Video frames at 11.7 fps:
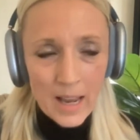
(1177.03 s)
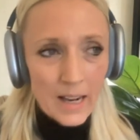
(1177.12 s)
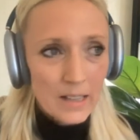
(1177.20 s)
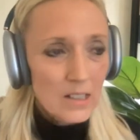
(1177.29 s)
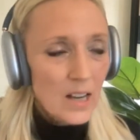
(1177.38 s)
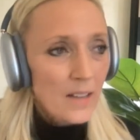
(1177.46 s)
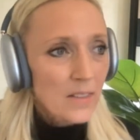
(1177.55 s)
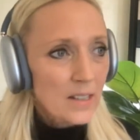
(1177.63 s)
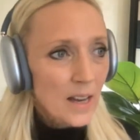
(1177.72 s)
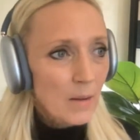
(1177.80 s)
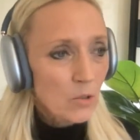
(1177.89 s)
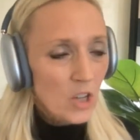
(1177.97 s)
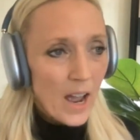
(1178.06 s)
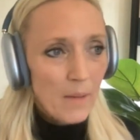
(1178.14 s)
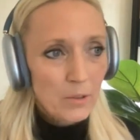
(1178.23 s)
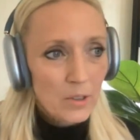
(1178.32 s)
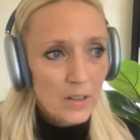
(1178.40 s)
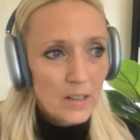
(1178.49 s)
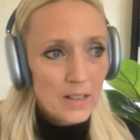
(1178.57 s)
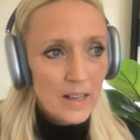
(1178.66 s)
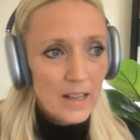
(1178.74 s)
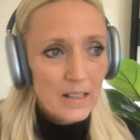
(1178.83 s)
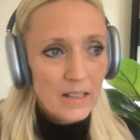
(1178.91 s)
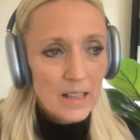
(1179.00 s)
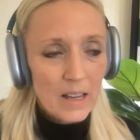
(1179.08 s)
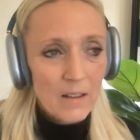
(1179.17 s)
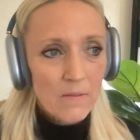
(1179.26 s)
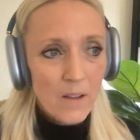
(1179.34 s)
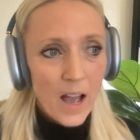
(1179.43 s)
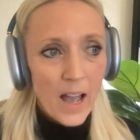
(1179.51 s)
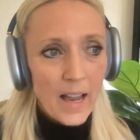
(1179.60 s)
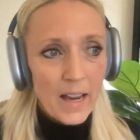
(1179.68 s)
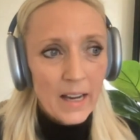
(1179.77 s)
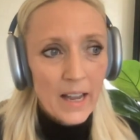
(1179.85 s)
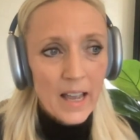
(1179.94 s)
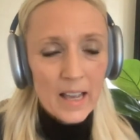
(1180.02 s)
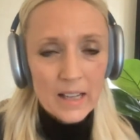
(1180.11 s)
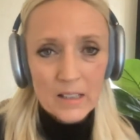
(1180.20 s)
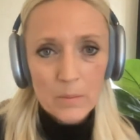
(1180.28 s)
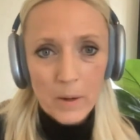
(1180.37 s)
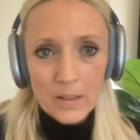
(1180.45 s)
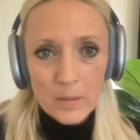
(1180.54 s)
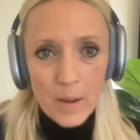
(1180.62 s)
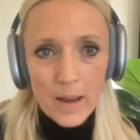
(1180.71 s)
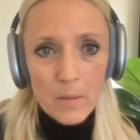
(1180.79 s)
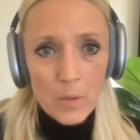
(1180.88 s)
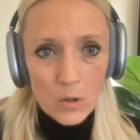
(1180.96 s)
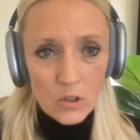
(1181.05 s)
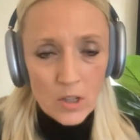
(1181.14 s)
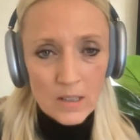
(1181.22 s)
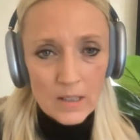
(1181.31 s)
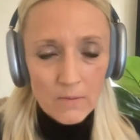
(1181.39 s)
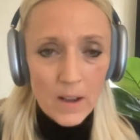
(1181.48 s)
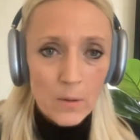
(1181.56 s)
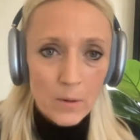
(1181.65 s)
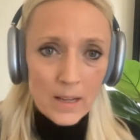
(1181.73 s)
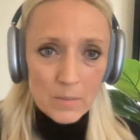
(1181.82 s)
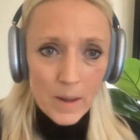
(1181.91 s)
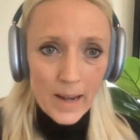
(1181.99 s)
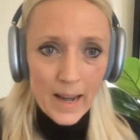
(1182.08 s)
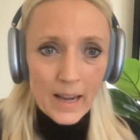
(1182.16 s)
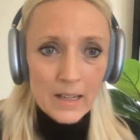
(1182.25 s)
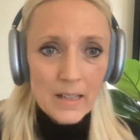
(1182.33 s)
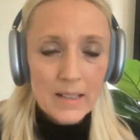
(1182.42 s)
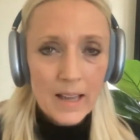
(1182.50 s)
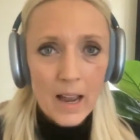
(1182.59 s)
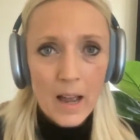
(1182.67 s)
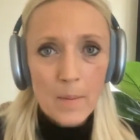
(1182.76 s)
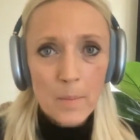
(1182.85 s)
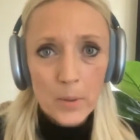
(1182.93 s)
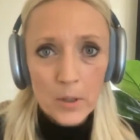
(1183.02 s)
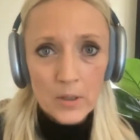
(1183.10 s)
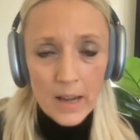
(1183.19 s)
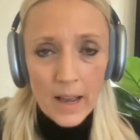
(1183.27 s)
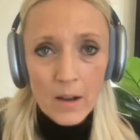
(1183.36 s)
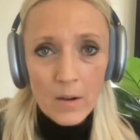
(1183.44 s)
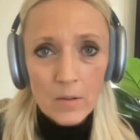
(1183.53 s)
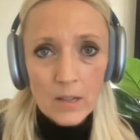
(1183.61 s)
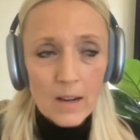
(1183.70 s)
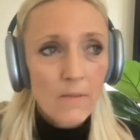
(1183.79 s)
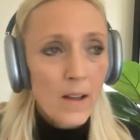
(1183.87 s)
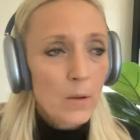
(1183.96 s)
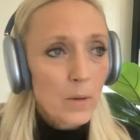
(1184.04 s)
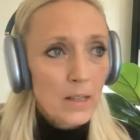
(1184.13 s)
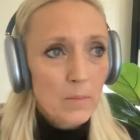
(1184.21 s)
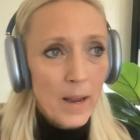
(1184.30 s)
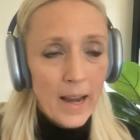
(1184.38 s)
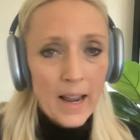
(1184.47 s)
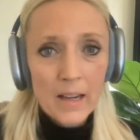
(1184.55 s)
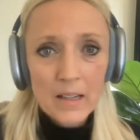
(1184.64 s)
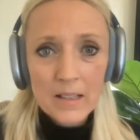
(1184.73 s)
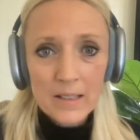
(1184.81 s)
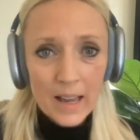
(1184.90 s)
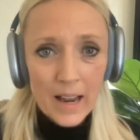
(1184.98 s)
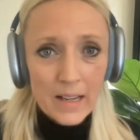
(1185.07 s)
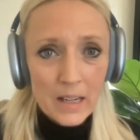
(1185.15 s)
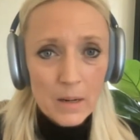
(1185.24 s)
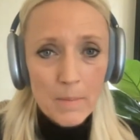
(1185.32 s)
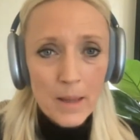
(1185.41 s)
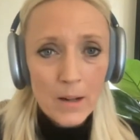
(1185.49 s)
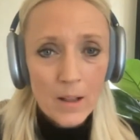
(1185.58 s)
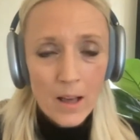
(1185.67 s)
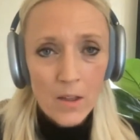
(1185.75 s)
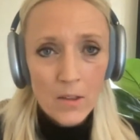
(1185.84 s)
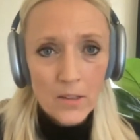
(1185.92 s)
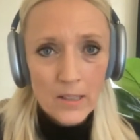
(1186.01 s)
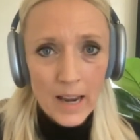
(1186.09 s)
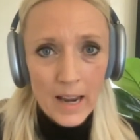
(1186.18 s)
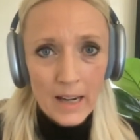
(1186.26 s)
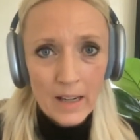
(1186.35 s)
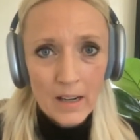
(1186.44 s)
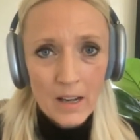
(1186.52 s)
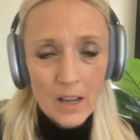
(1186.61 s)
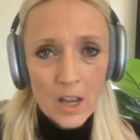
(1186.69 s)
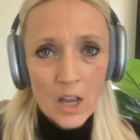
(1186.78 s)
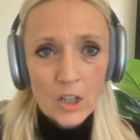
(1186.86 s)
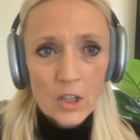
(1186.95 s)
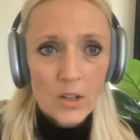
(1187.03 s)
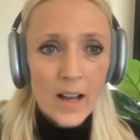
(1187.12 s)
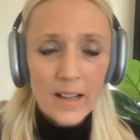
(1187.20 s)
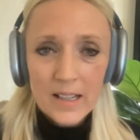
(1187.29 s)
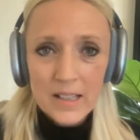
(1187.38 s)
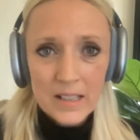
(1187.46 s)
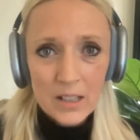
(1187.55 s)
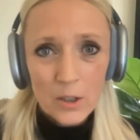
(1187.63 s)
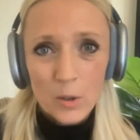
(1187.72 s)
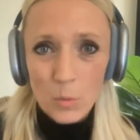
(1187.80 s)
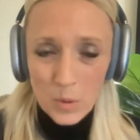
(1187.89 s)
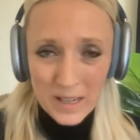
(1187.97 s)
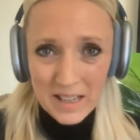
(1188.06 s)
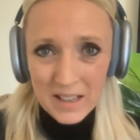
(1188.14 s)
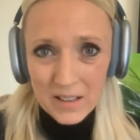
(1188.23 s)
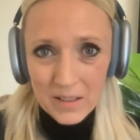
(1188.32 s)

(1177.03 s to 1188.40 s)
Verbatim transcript: It's not the same chapter that says, if I express my emotions, if I raise my hand and say, I'm burned out, if I raise my hand and say, I need a mental health day, you're not considered weak.